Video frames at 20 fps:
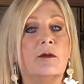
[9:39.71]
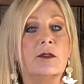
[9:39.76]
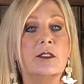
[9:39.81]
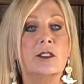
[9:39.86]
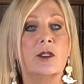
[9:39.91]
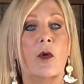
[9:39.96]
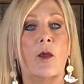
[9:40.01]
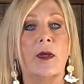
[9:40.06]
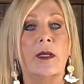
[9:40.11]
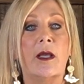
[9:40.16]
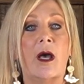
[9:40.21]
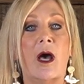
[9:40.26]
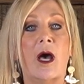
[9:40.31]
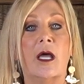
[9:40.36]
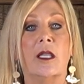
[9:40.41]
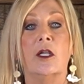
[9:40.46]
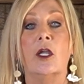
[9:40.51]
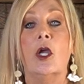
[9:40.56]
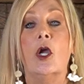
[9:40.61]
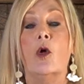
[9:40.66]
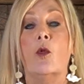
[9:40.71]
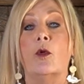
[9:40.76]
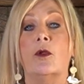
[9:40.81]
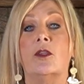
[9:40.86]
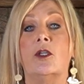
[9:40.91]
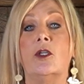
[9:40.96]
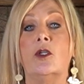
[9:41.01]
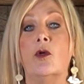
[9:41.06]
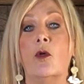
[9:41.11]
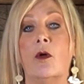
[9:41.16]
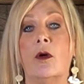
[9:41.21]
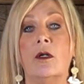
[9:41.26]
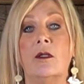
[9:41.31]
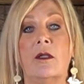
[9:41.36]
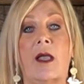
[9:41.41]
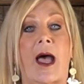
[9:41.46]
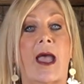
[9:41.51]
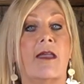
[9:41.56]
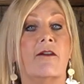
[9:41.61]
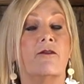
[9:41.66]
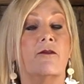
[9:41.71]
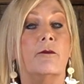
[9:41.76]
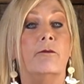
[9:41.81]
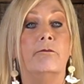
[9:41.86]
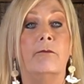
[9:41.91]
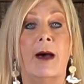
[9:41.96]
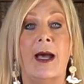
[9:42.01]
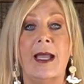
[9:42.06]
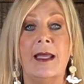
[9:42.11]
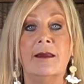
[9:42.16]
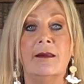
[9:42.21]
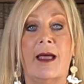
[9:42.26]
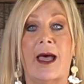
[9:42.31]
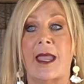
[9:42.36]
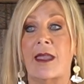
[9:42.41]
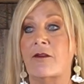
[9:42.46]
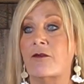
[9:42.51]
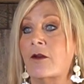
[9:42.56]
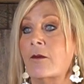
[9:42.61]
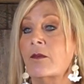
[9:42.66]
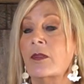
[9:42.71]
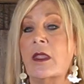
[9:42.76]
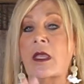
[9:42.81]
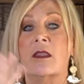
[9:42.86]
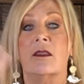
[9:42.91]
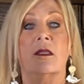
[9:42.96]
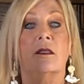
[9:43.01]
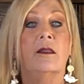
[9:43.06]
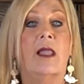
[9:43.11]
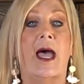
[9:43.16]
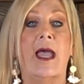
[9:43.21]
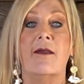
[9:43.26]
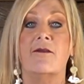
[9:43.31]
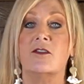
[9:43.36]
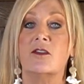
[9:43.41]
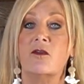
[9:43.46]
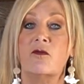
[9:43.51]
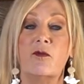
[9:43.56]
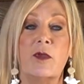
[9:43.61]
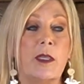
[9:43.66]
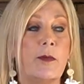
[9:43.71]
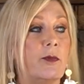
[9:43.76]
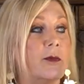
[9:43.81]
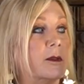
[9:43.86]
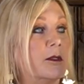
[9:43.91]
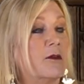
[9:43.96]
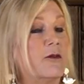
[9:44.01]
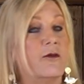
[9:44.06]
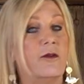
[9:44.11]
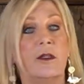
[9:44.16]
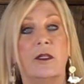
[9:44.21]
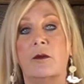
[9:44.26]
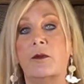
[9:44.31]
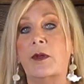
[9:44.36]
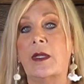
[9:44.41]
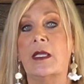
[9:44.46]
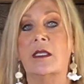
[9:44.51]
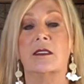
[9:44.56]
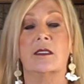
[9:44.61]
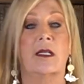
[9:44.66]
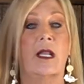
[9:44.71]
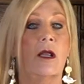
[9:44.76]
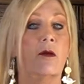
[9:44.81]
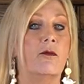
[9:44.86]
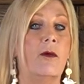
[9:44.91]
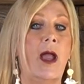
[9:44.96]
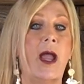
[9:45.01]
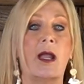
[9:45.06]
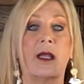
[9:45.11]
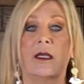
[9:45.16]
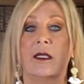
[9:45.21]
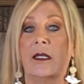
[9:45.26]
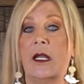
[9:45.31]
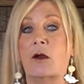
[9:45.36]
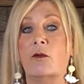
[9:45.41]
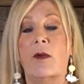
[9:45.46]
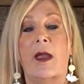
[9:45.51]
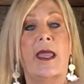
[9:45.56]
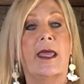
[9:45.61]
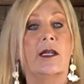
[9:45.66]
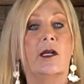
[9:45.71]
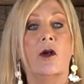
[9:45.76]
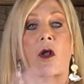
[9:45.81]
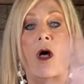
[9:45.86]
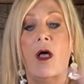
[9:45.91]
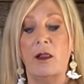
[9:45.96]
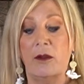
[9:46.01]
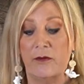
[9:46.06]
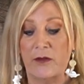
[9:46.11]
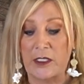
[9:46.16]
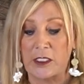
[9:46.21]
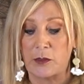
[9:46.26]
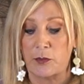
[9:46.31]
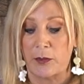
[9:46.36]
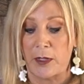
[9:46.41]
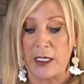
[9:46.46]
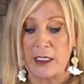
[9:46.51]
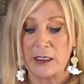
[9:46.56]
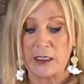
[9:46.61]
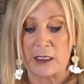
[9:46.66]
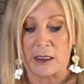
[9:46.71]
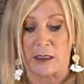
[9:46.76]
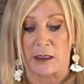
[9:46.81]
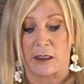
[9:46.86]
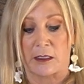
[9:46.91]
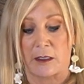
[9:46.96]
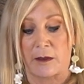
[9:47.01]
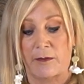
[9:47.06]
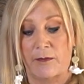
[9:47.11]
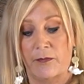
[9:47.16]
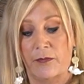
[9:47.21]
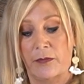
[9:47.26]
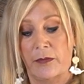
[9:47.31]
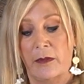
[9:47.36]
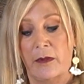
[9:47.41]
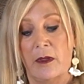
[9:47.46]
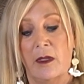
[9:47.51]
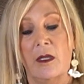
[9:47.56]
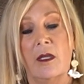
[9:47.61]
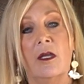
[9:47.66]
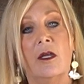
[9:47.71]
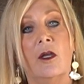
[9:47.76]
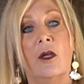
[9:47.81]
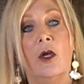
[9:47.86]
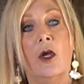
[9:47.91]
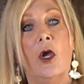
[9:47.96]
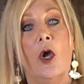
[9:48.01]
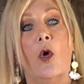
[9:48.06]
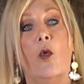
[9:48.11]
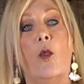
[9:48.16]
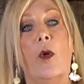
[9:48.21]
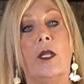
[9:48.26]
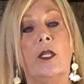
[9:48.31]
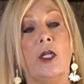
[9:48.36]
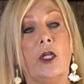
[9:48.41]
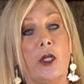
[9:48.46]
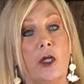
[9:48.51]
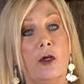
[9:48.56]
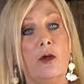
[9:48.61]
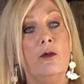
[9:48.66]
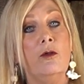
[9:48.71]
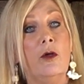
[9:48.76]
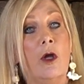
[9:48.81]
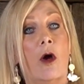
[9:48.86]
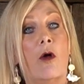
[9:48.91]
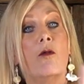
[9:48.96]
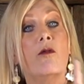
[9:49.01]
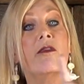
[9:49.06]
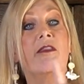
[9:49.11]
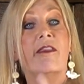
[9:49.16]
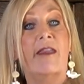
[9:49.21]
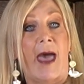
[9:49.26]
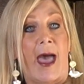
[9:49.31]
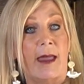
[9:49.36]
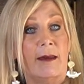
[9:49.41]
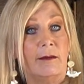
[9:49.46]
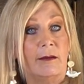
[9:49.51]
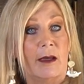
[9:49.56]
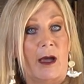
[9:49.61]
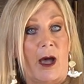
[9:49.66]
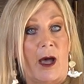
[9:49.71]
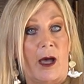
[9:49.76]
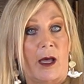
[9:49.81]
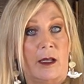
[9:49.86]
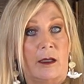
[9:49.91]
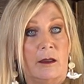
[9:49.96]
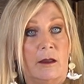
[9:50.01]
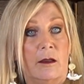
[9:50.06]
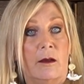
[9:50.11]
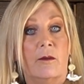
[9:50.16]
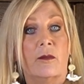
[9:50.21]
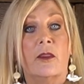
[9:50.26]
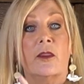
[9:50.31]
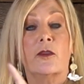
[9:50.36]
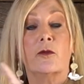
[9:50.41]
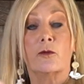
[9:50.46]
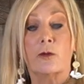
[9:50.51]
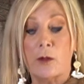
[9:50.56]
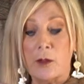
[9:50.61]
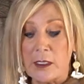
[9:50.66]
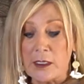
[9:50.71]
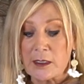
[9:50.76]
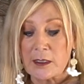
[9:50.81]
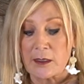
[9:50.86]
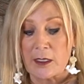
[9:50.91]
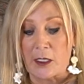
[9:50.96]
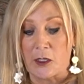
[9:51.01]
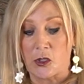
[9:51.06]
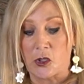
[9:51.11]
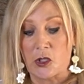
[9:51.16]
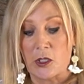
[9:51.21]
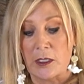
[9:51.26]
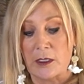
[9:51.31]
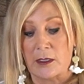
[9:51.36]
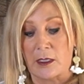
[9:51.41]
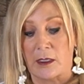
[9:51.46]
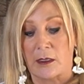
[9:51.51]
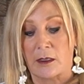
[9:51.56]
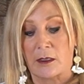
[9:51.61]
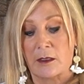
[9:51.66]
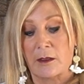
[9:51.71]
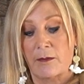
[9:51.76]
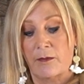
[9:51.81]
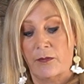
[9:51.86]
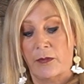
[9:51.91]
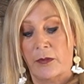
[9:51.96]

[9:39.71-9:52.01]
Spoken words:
what's going on with your life, my life, the lives of people in the Philippines and Iraq and Iran and all of these places. When you know that God, through his son Jesus,